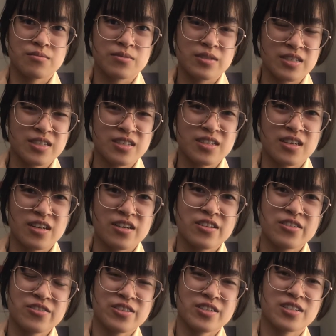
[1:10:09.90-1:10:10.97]
Is this how you do
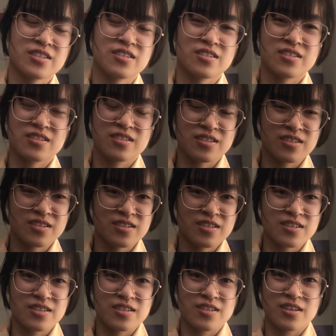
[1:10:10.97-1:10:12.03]
it?
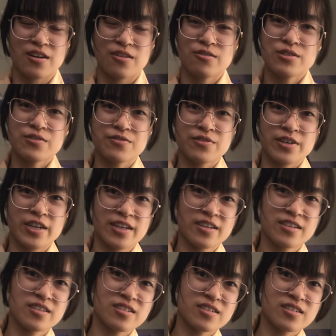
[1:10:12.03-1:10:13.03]
I always forget.